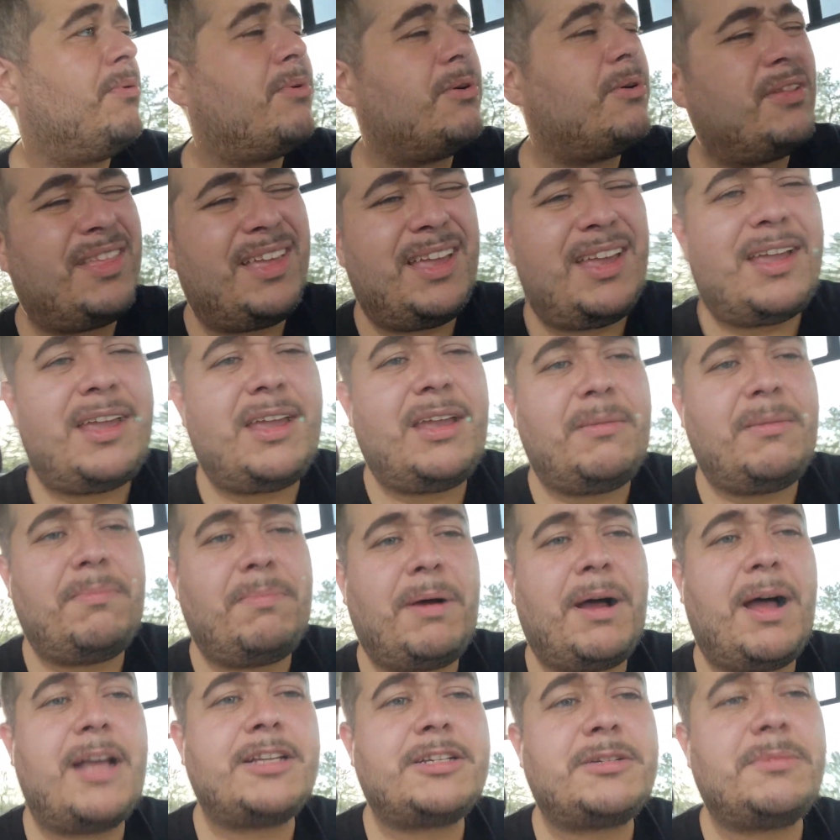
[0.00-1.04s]
where they could
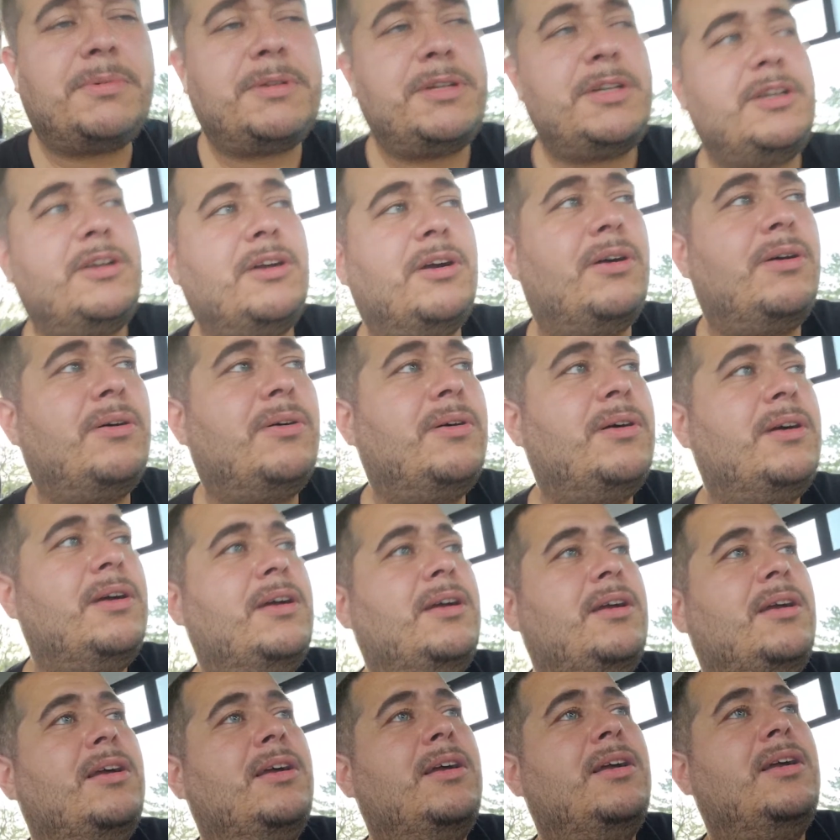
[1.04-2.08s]
possibly go.
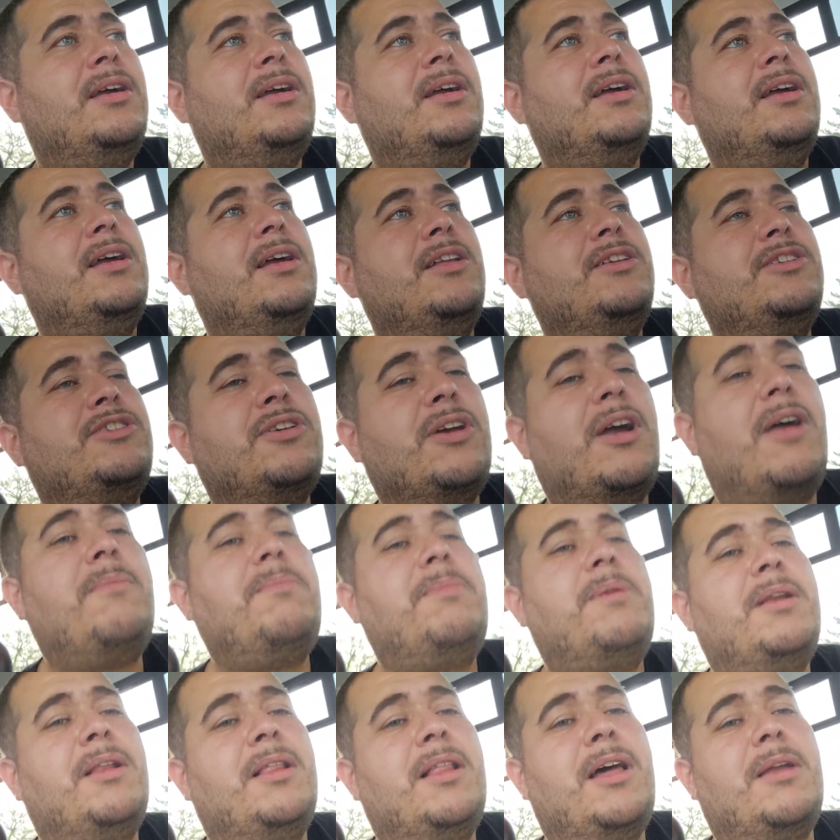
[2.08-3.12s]
And so
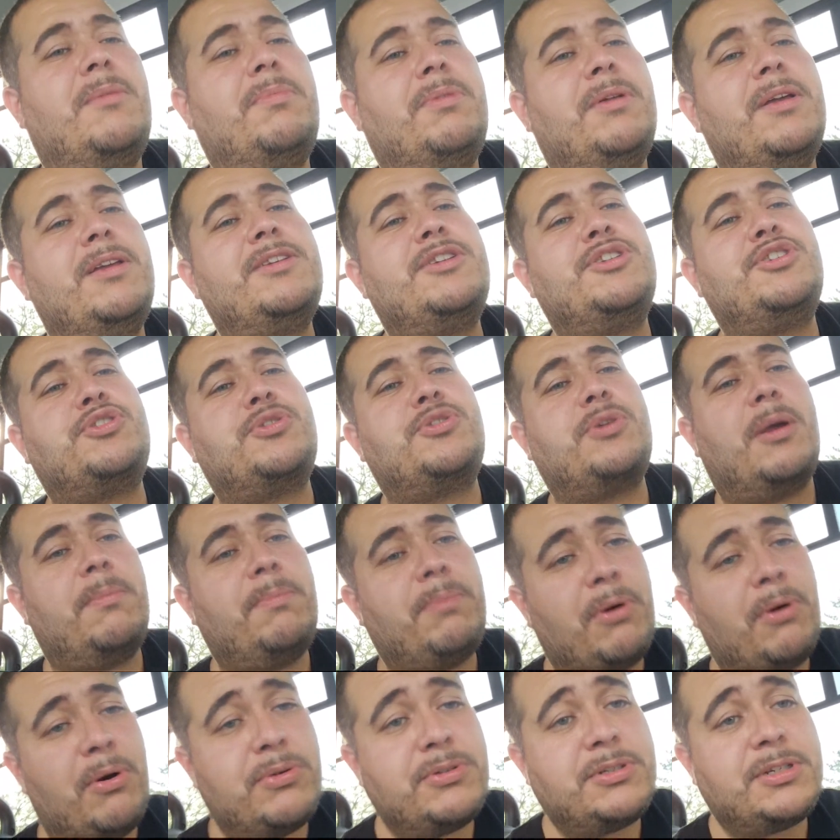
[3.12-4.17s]
I've been a lot of places, so I
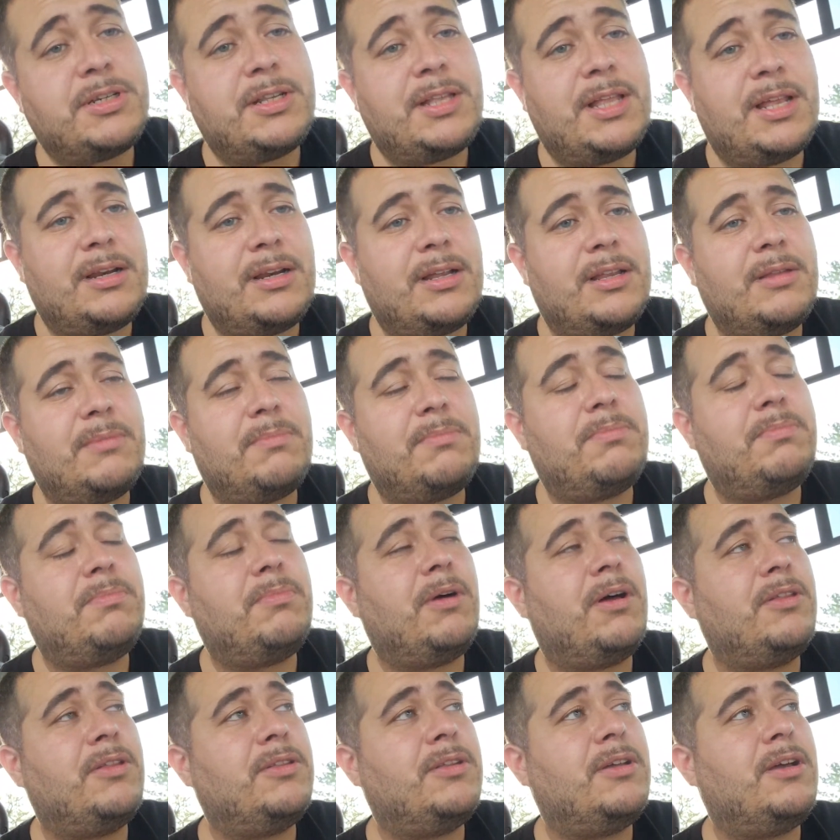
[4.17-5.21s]
posted that on the
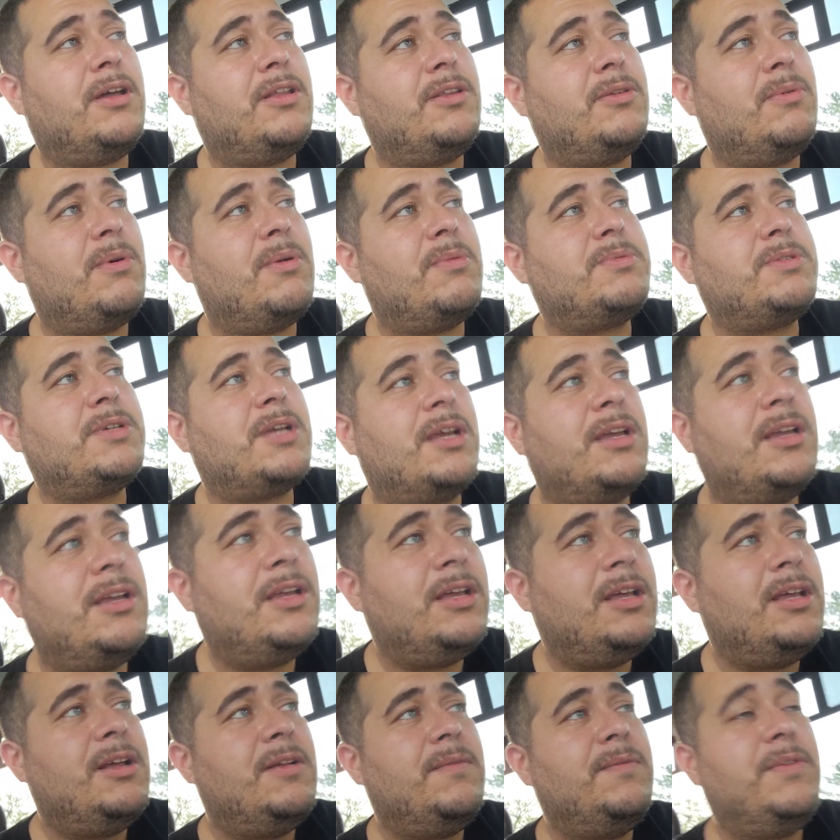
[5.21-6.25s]
website.
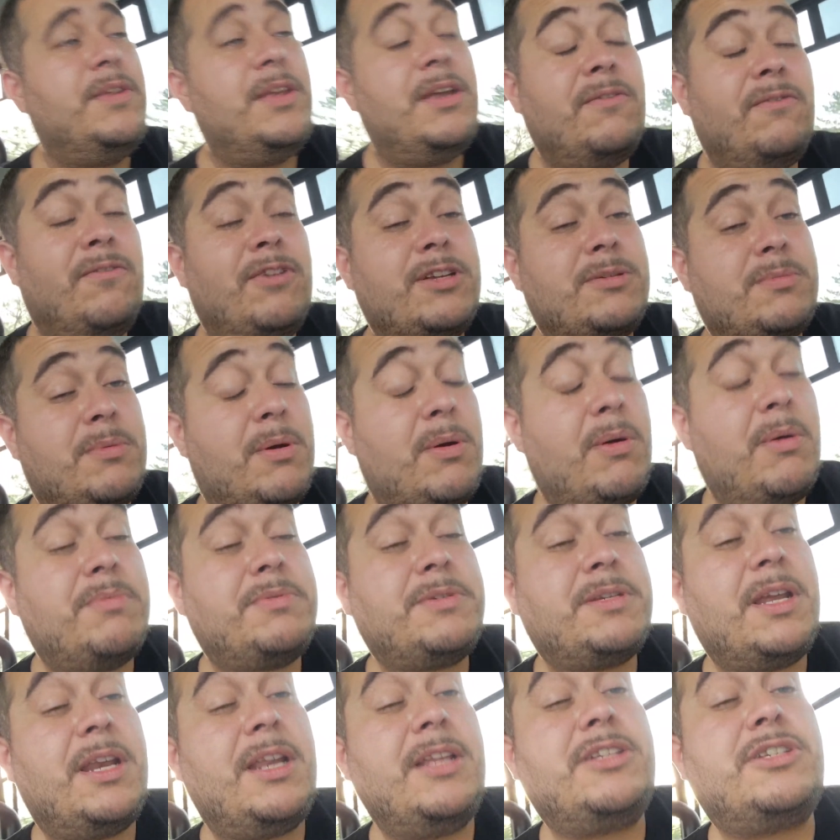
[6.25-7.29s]
You can visit my
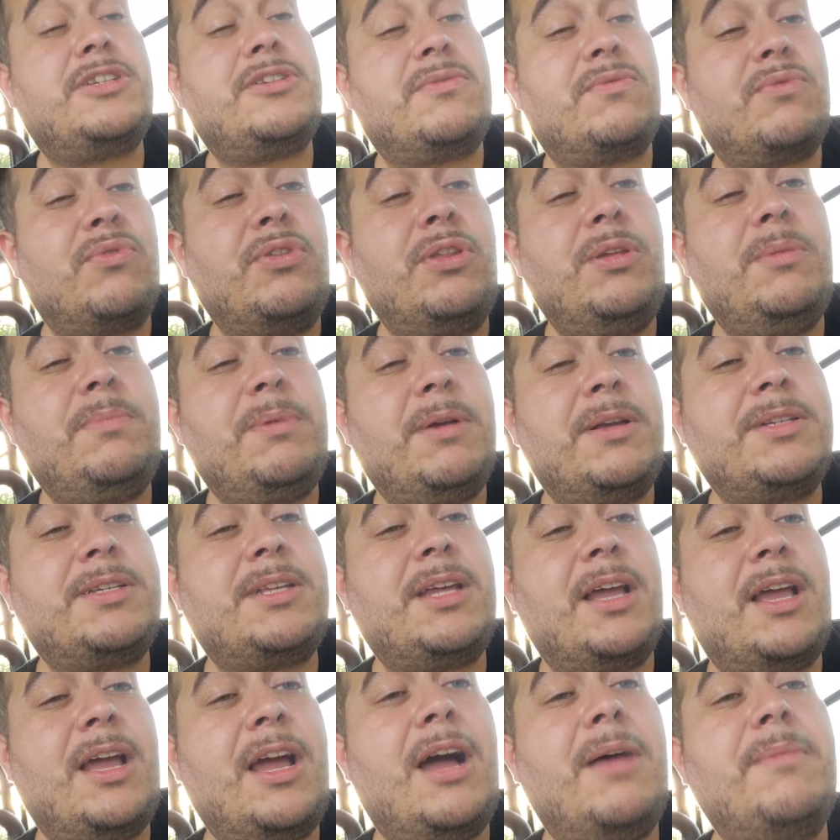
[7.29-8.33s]
website at
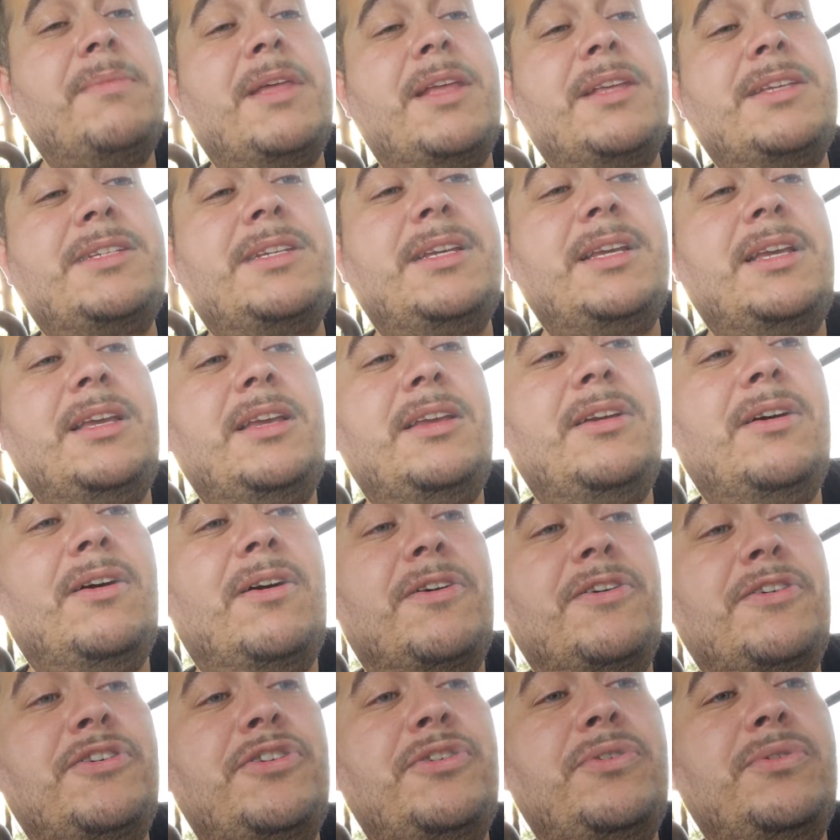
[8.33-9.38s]
cerulibus.com. That's
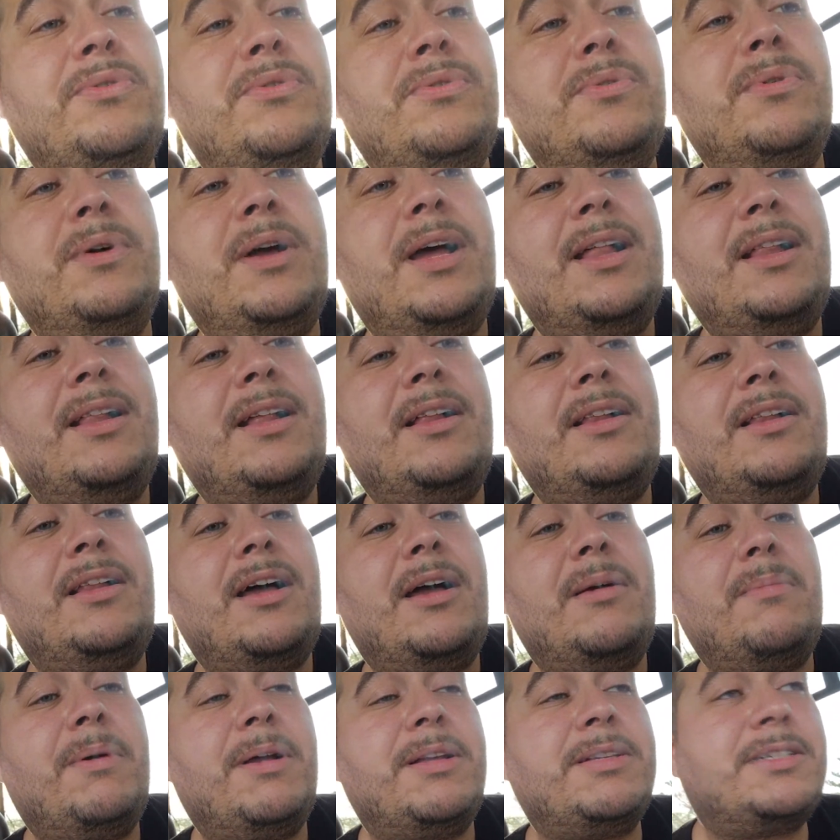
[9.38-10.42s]

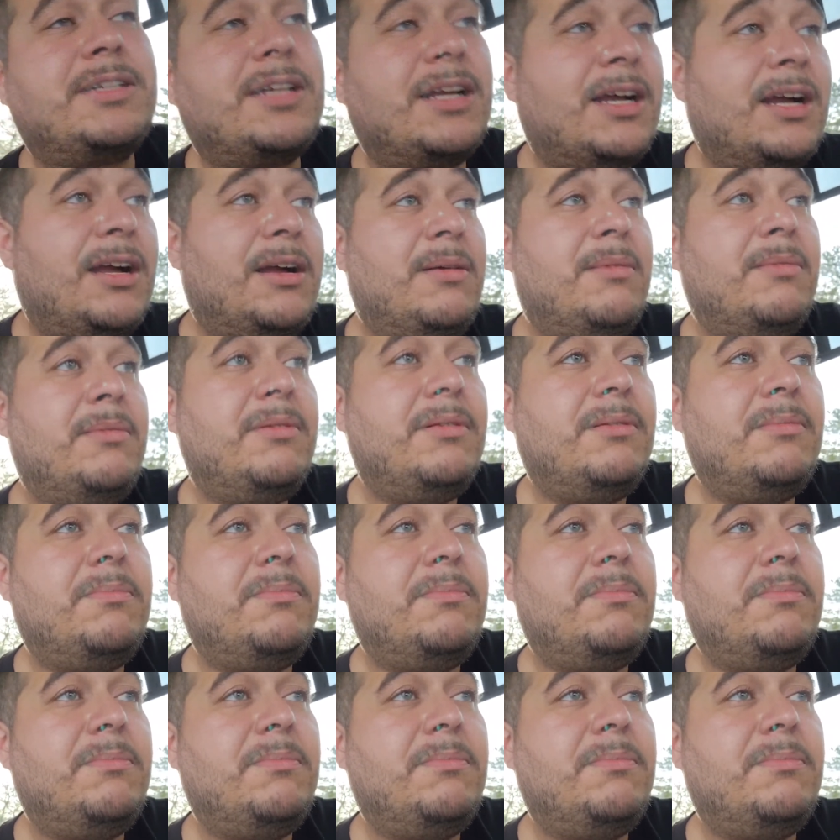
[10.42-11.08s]
CERULLI bus.com.